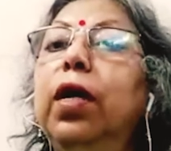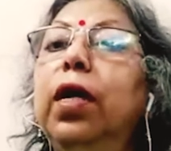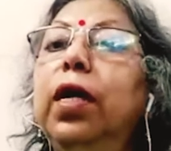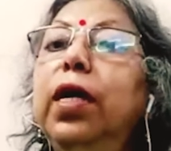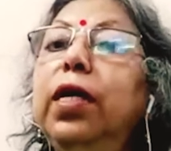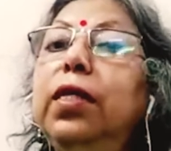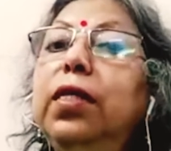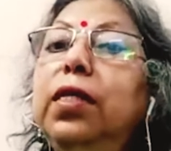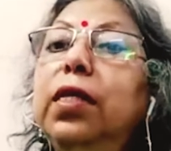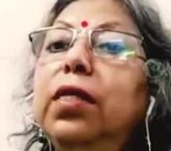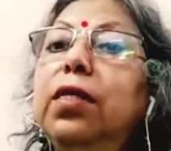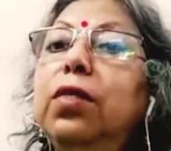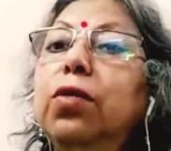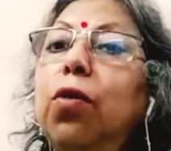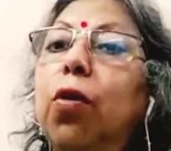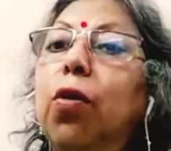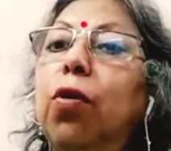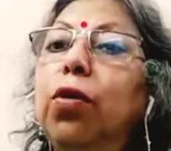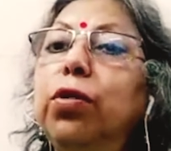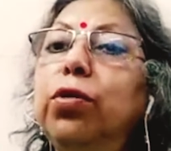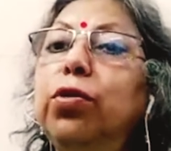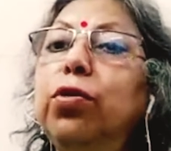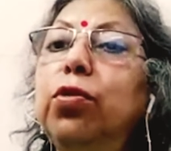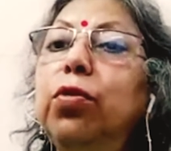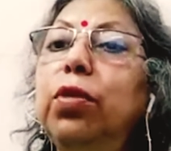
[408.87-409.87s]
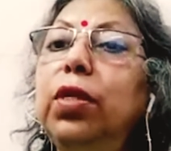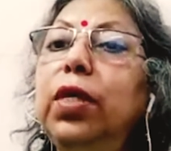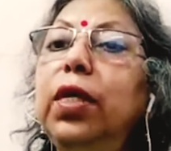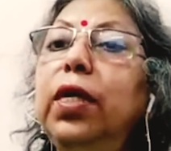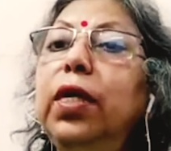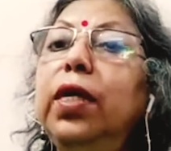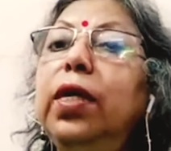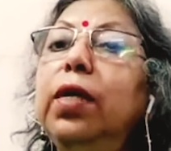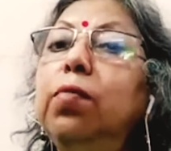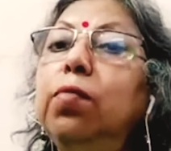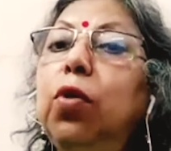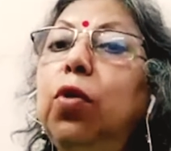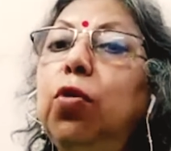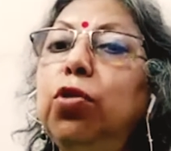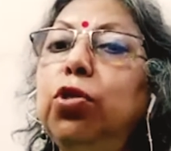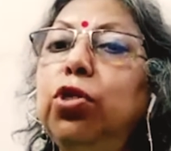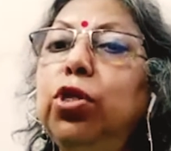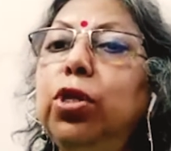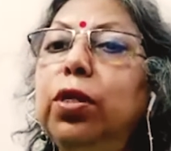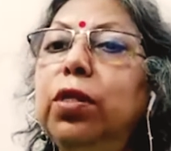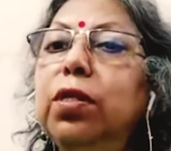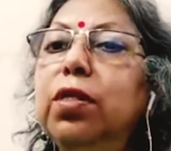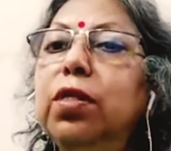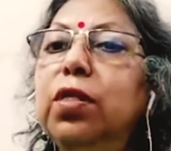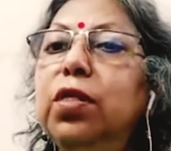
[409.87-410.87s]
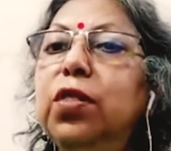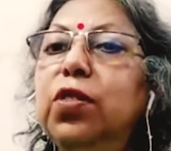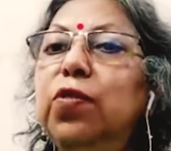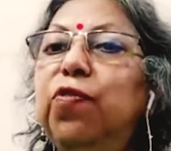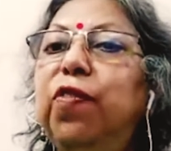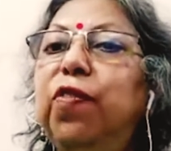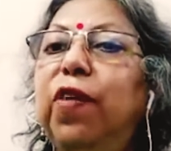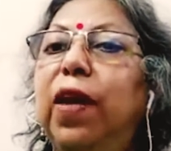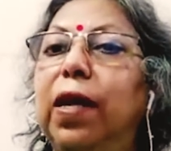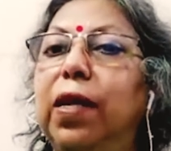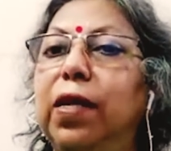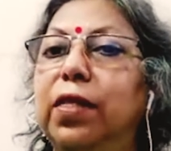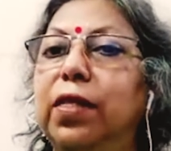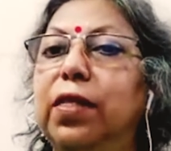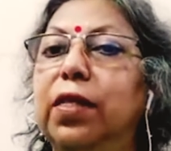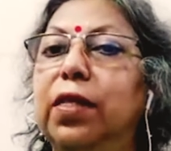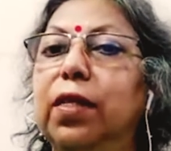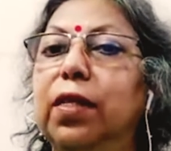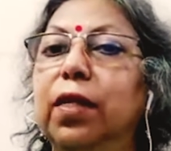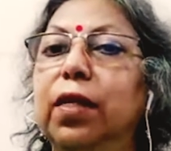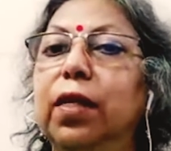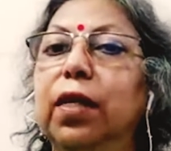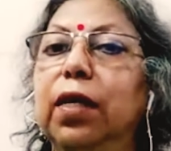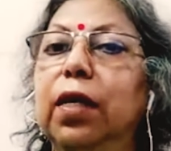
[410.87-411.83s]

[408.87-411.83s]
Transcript: it is also the emotions felt.